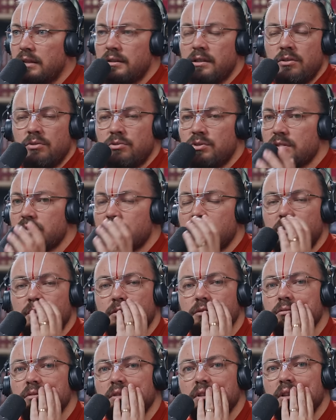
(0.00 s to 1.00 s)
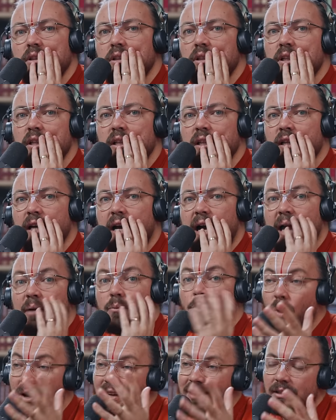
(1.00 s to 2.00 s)
That you just go, I
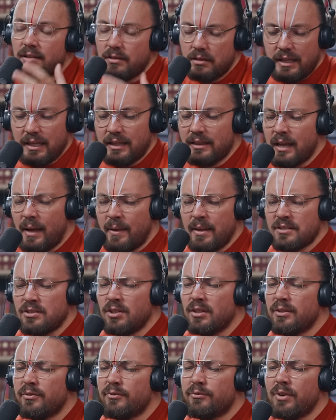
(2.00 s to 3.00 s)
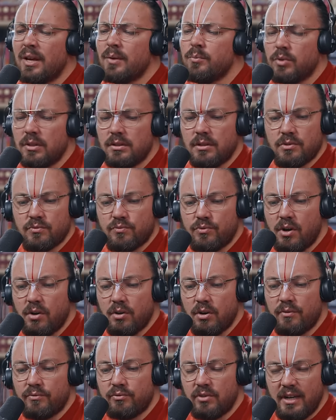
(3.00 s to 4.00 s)
want it. Like it's not the framework that's
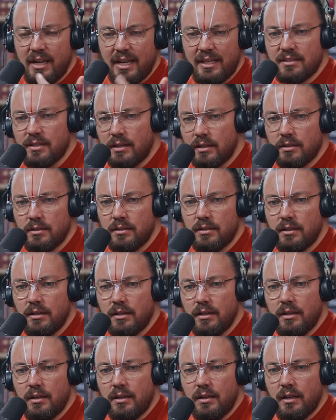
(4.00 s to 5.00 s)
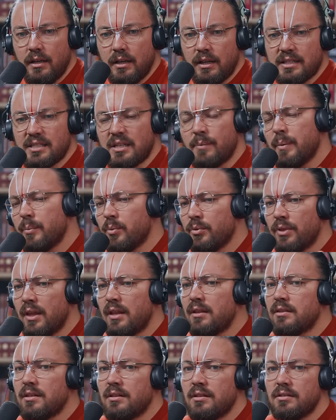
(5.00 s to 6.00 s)
wrong of relating, because some people
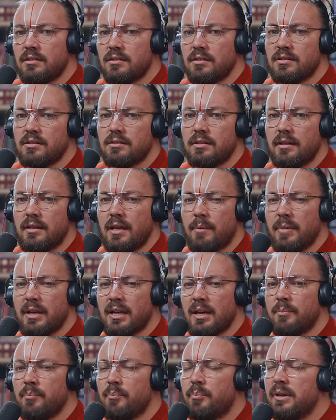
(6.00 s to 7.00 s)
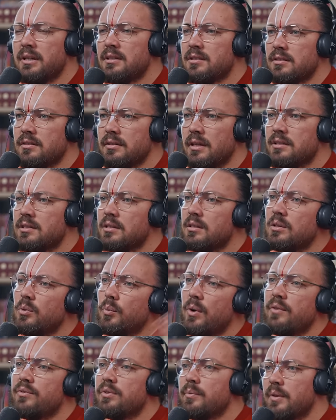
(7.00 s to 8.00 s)
then they become bitter. They turn
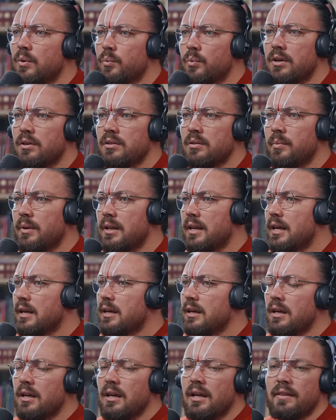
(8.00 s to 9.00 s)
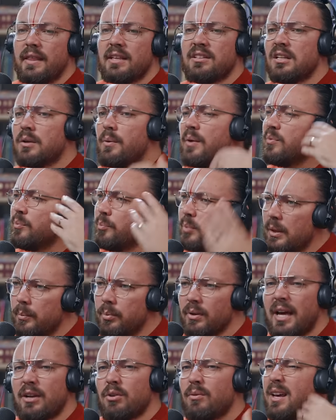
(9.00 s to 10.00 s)
away from the world and be like, they turn away from
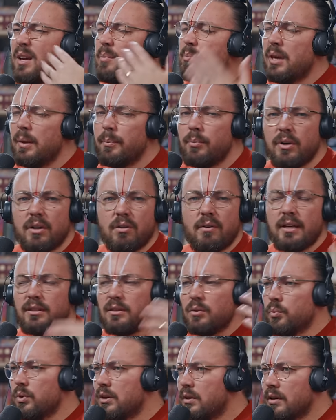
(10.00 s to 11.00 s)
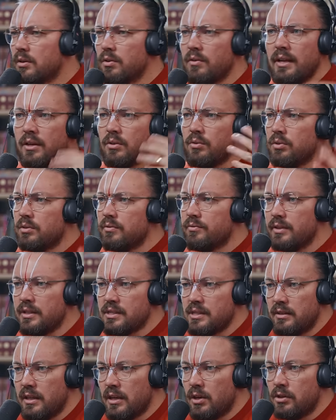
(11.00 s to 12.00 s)
people. I don't like people. I don't like the world. I don't like all of
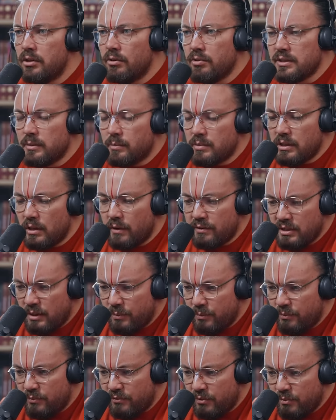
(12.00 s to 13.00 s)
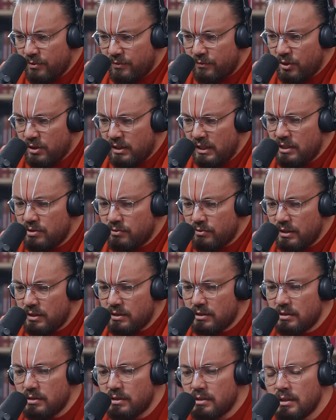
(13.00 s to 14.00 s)
this. And they mm-hmm. close themselves up for, for these
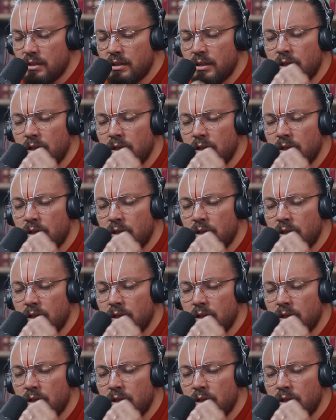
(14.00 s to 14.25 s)
reasons.